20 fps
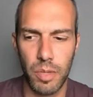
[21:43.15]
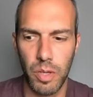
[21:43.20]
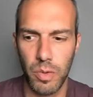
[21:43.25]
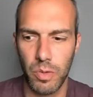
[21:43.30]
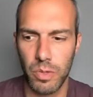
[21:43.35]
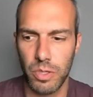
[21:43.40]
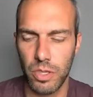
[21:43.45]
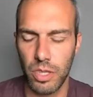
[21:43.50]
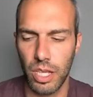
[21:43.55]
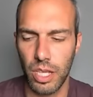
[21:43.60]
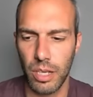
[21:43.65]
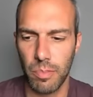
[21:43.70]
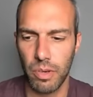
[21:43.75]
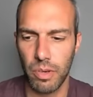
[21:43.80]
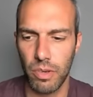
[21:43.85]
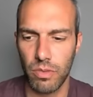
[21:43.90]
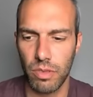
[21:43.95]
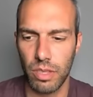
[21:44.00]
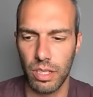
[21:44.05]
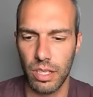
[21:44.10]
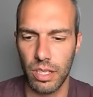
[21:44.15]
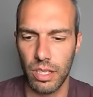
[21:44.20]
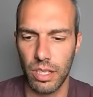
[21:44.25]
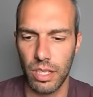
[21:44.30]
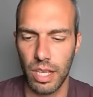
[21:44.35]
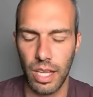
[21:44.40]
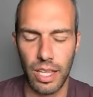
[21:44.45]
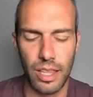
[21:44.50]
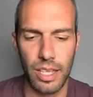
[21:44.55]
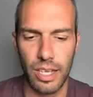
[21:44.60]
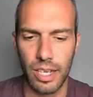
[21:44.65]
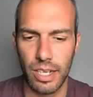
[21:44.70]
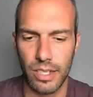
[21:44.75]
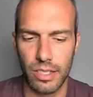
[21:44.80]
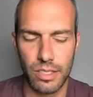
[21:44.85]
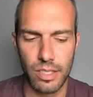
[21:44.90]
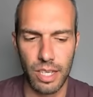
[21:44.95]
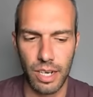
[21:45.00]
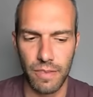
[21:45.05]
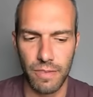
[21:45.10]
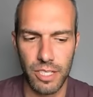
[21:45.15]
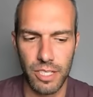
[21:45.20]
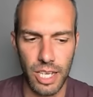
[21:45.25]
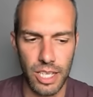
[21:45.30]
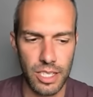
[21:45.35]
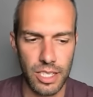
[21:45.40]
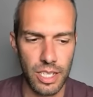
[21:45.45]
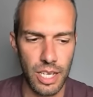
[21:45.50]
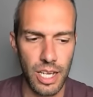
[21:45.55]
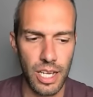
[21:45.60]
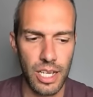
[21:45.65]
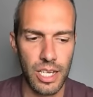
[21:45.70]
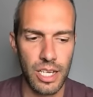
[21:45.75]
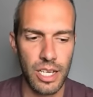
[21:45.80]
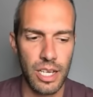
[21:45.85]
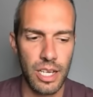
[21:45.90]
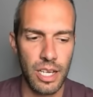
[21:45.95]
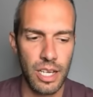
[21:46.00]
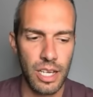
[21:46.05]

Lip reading: Let me know what you think about anything else that I've said today.